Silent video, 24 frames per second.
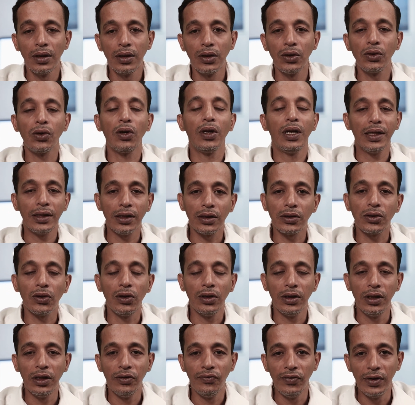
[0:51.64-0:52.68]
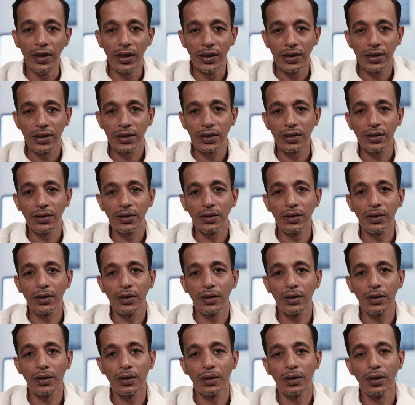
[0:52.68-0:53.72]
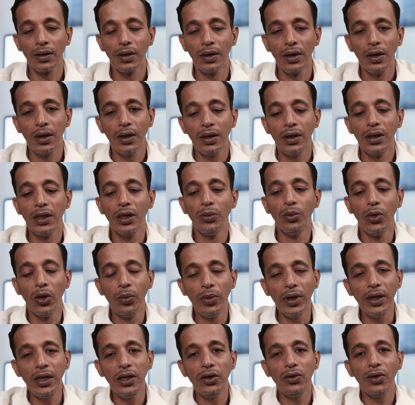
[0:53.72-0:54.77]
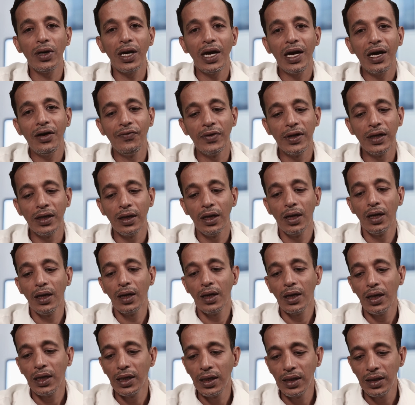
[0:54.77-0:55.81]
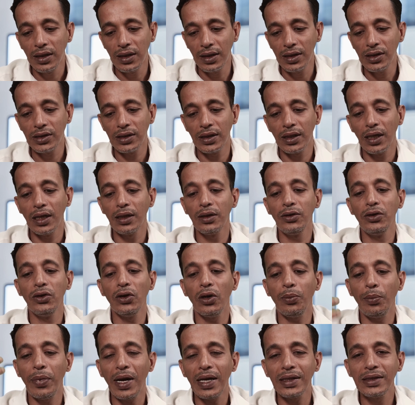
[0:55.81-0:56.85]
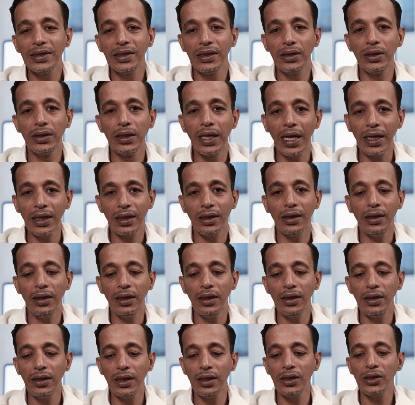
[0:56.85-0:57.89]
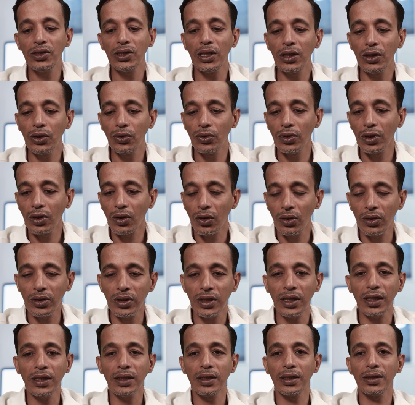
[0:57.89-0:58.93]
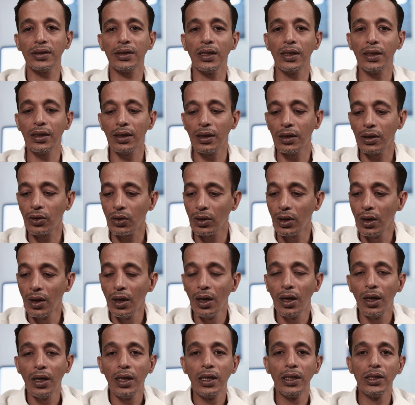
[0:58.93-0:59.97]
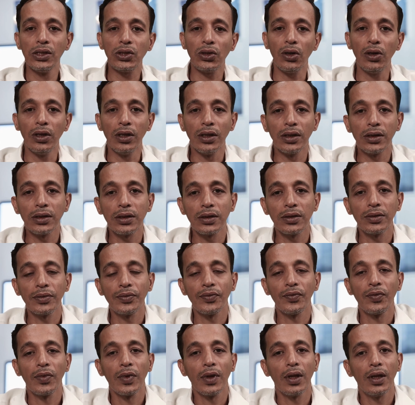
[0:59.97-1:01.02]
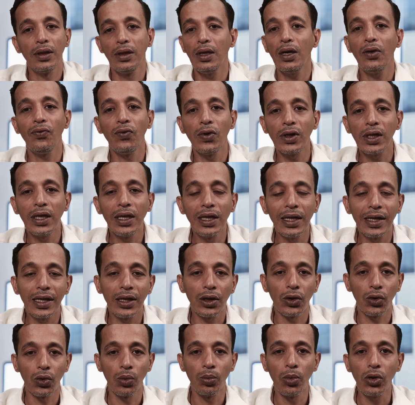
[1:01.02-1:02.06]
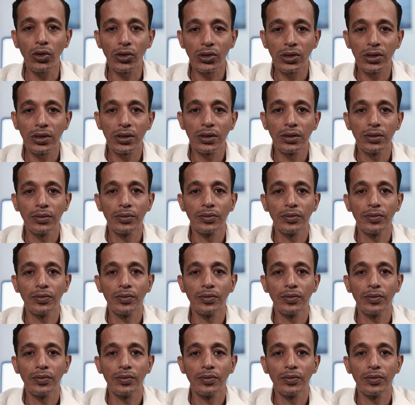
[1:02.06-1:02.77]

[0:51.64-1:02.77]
to collect the solid evidence. The moment you have an intention and you are passing that intention to the contractors and the installers, they are working like a robots.